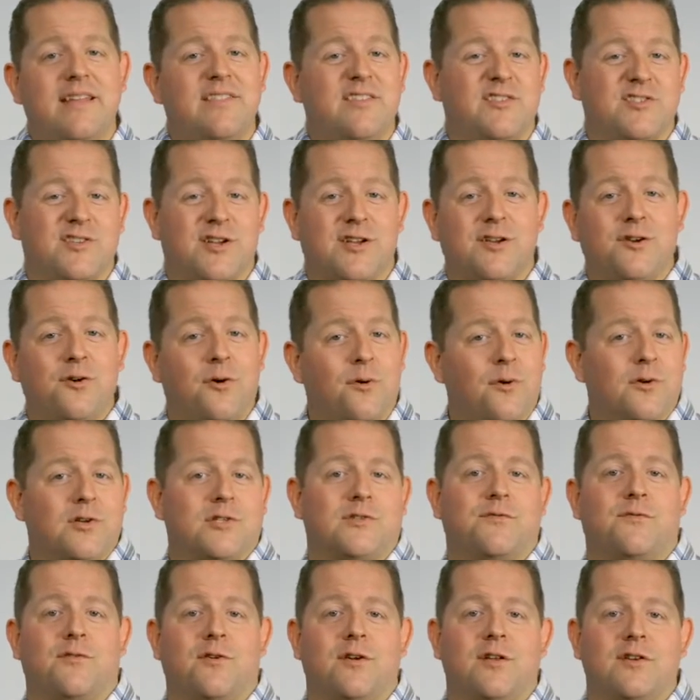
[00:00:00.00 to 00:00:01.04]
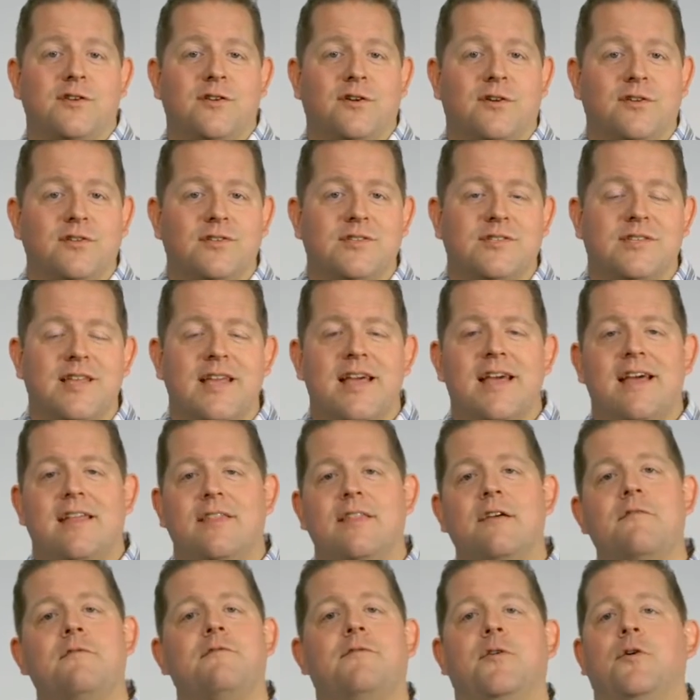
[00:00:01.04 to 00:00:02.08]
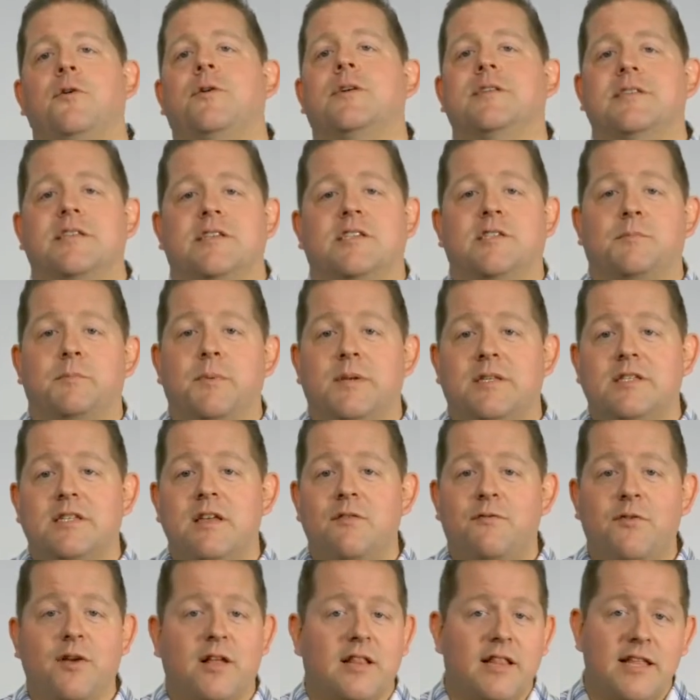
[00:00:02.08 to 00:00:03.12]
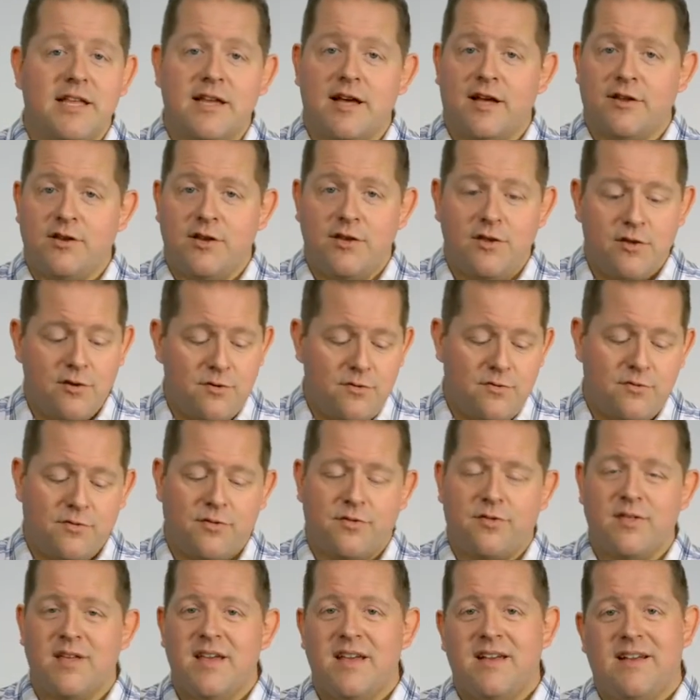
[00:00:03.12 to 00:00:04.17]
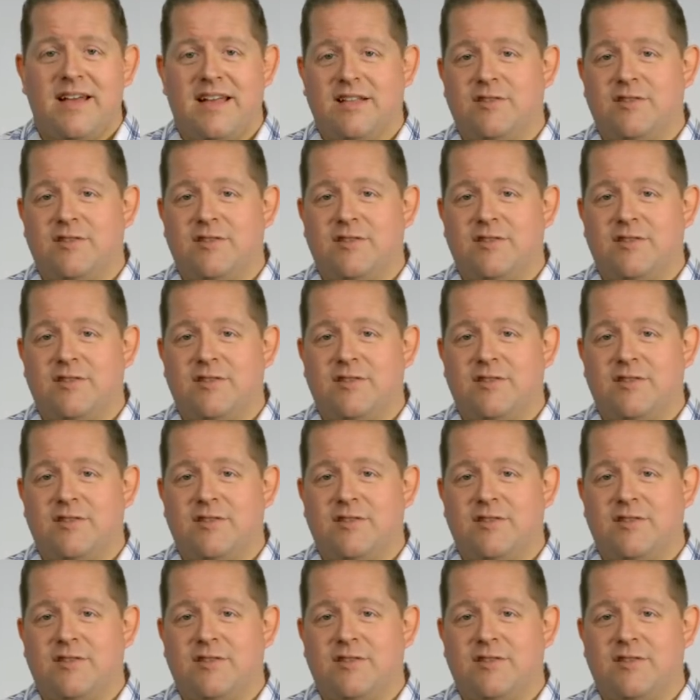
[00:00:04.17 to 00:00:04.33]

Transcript: and there's a course for adults that focuses specifically on youth